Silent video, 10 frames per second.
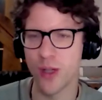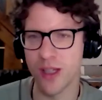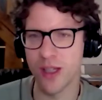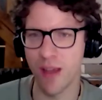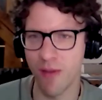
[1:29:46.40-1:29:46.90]

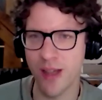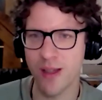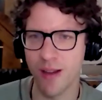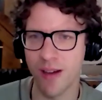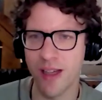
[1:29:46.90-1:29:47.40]
is
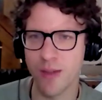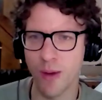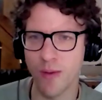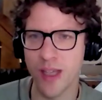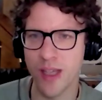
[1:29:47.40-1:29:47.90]
avascular, as
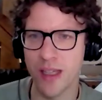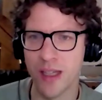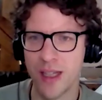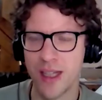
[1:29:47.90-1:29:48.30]
we've said,